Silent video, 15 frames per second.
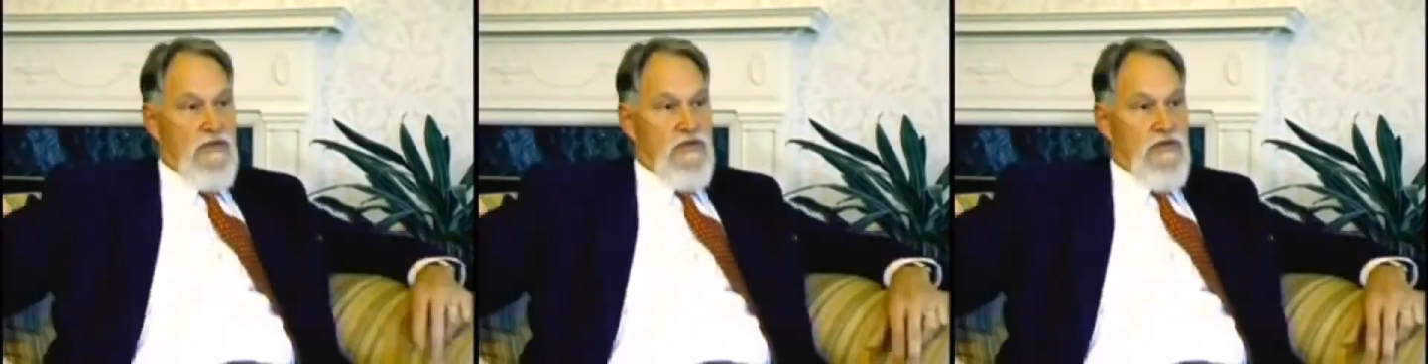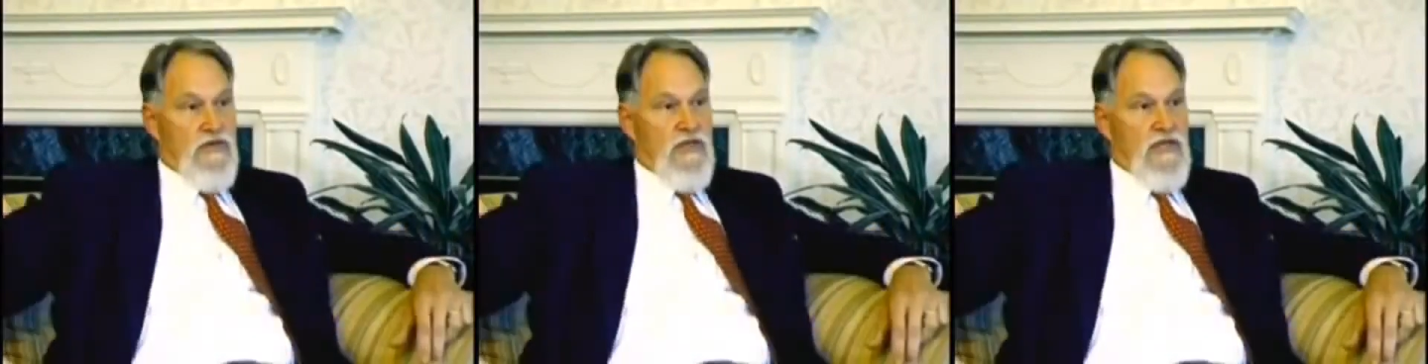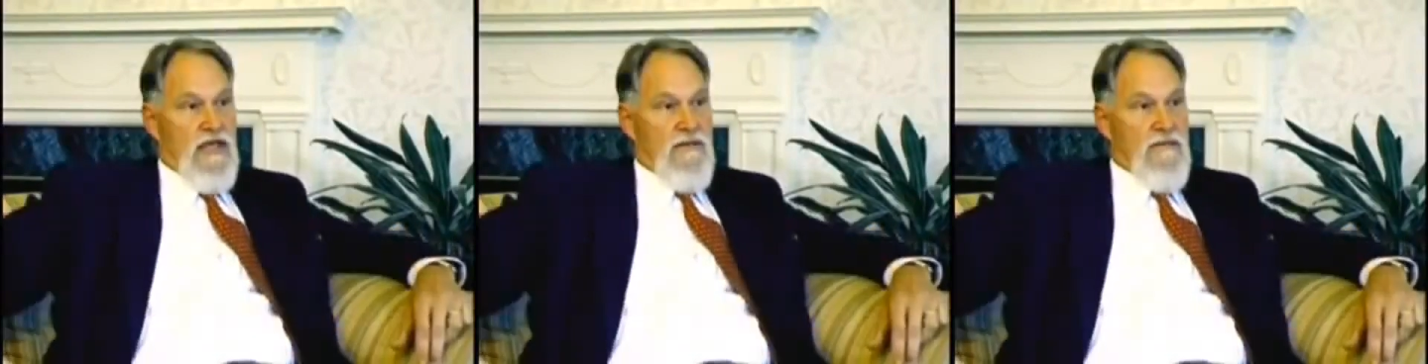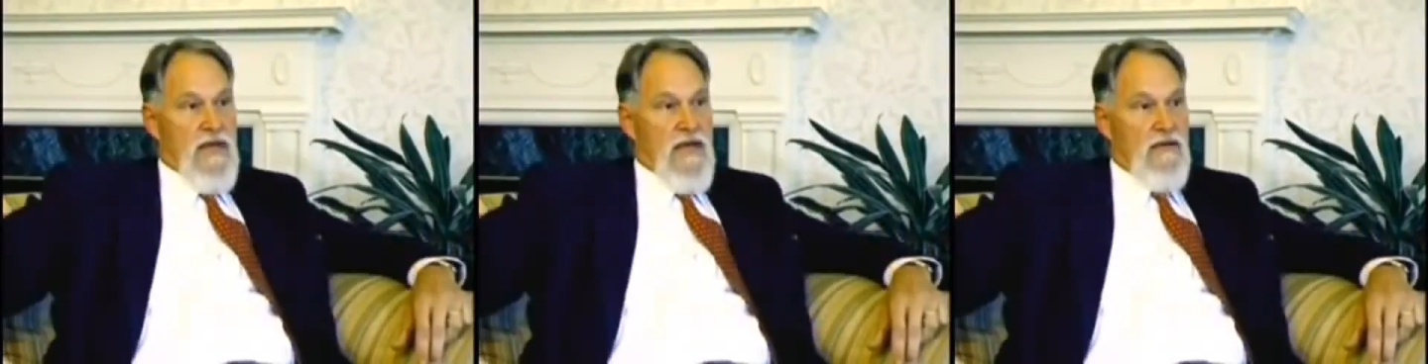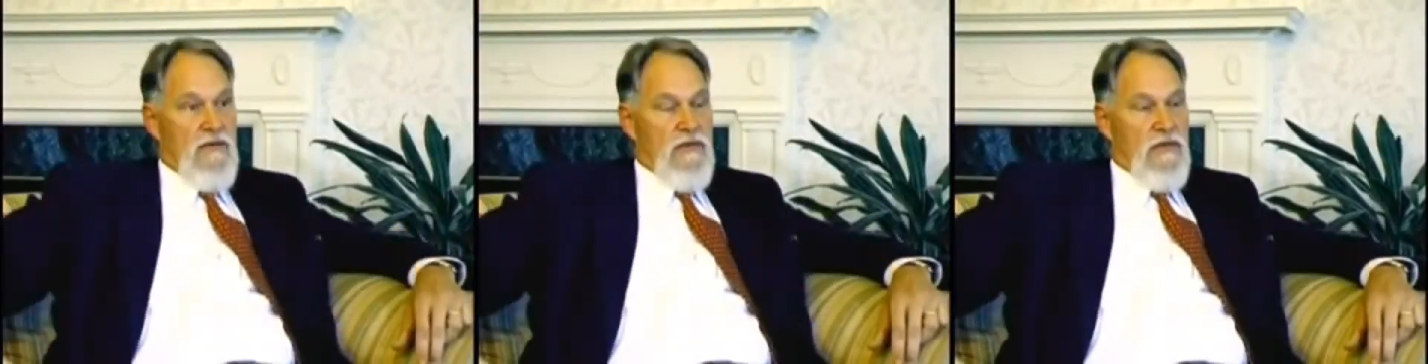The jury
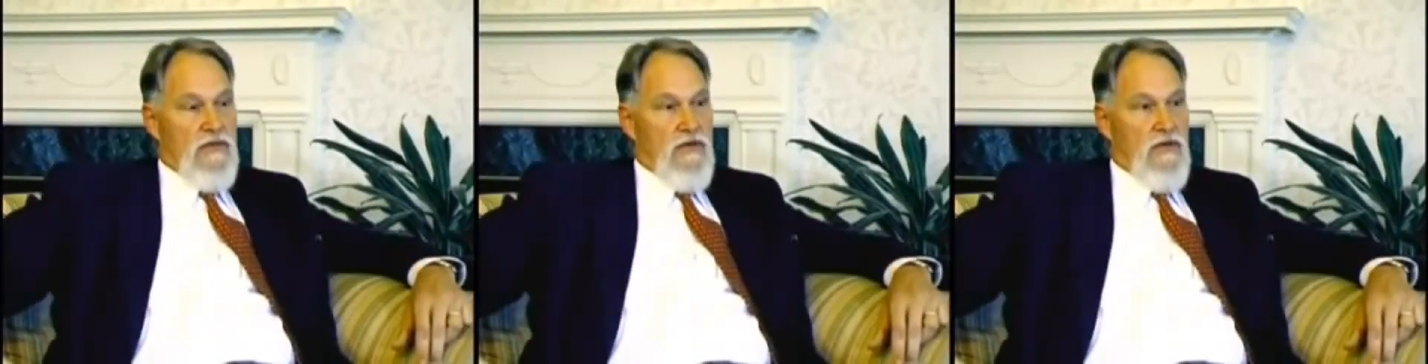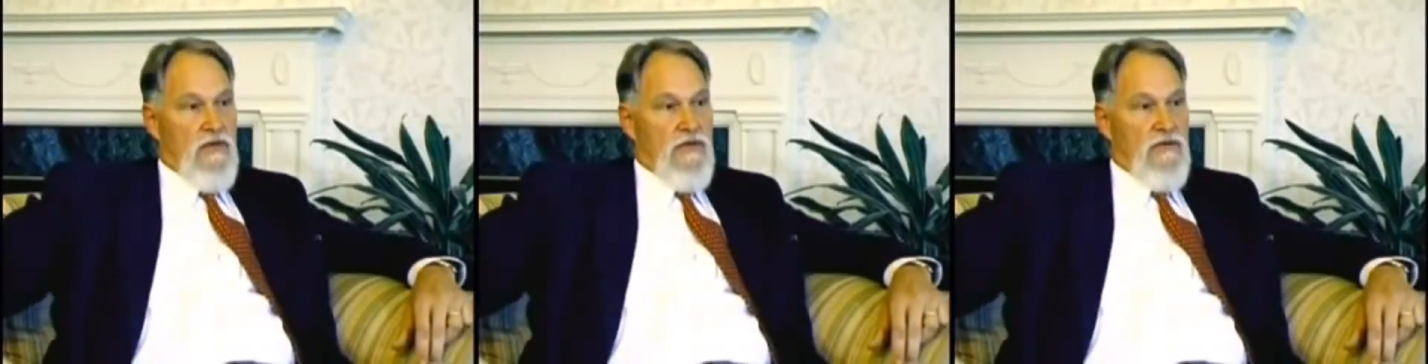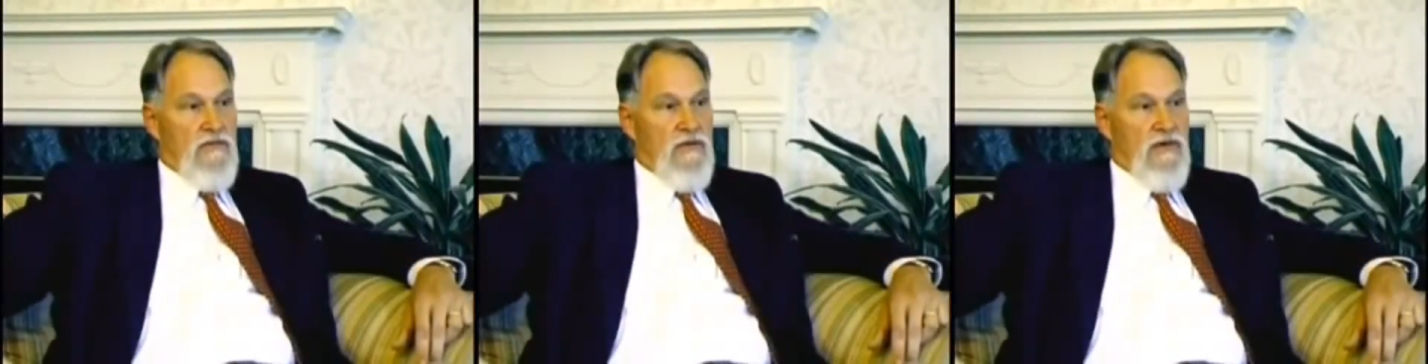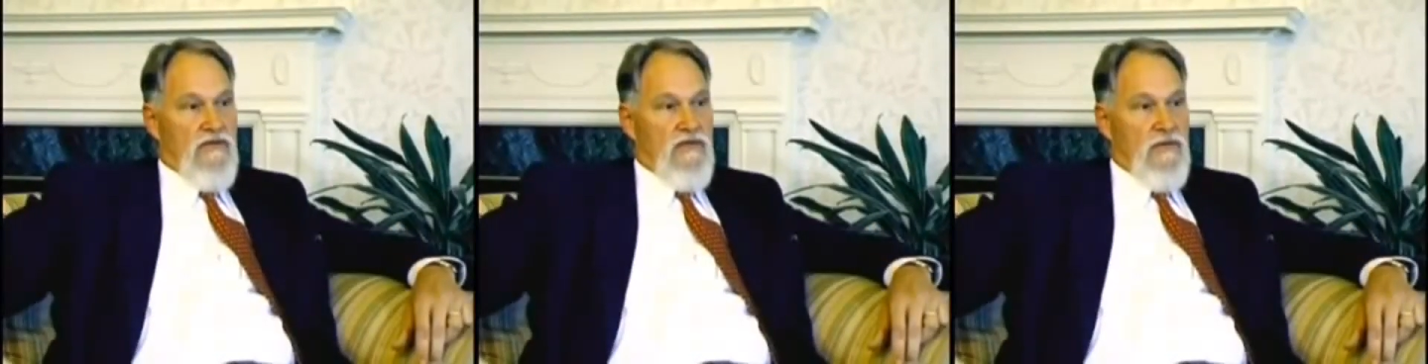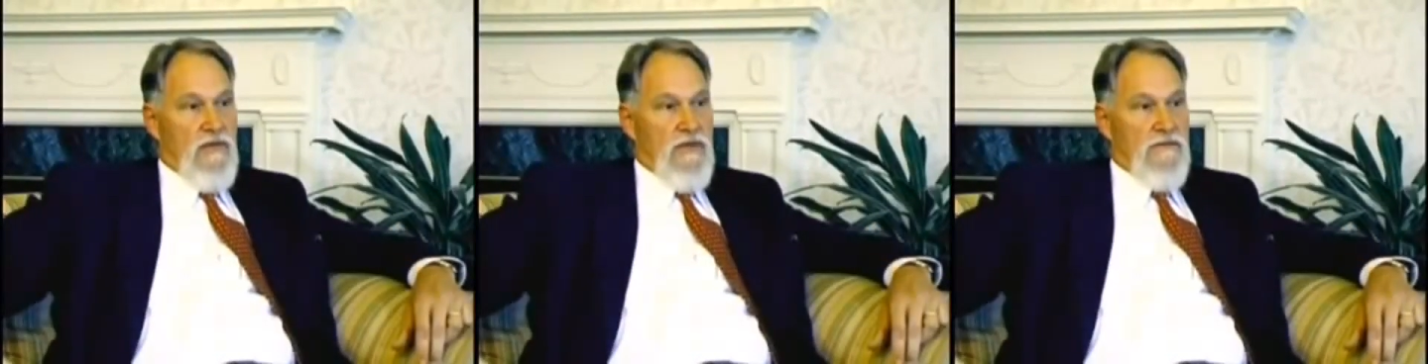came back with an acquittal
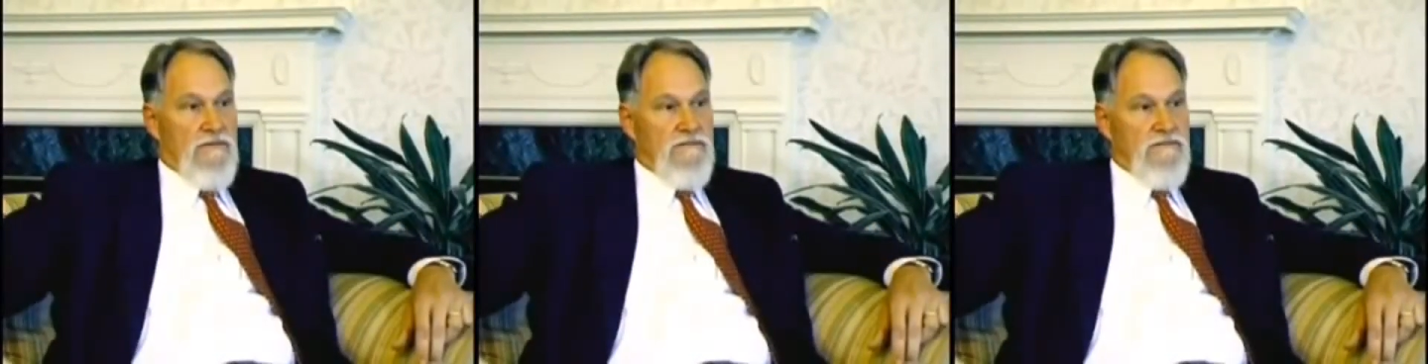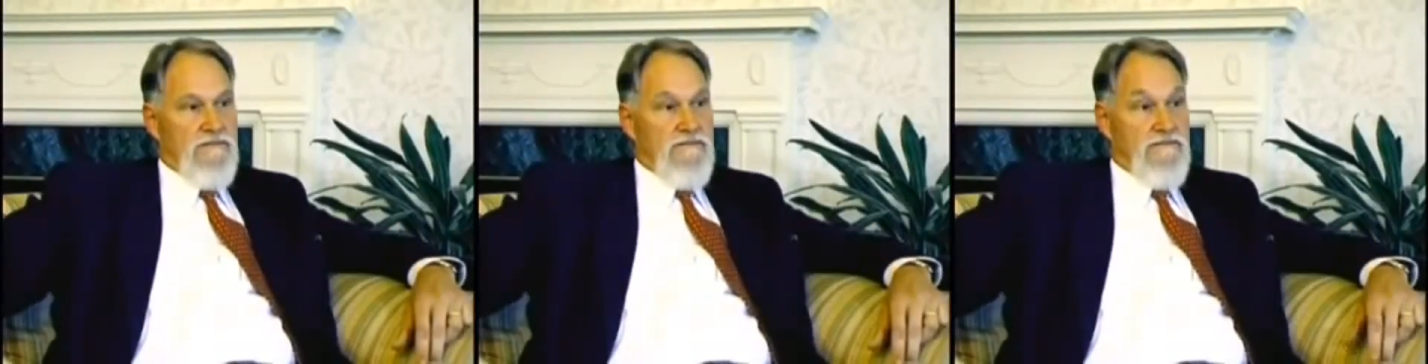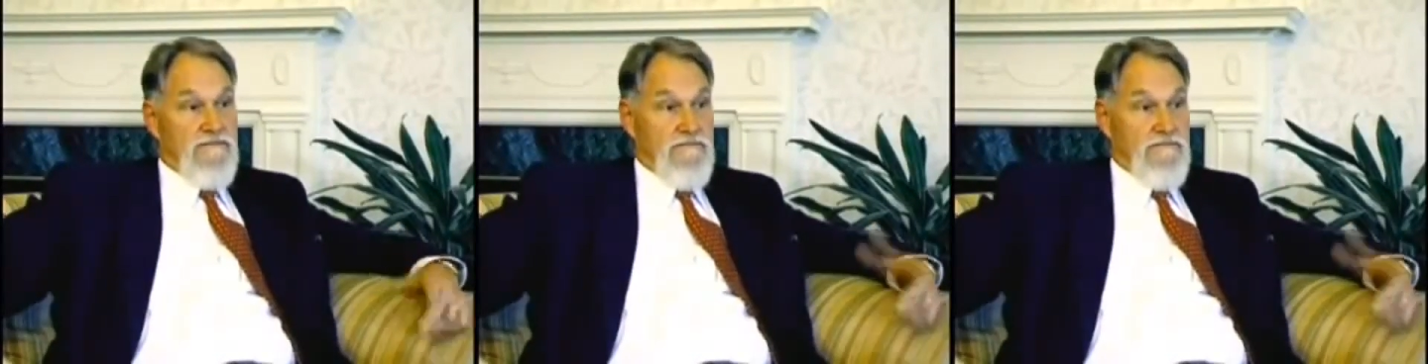for everyone.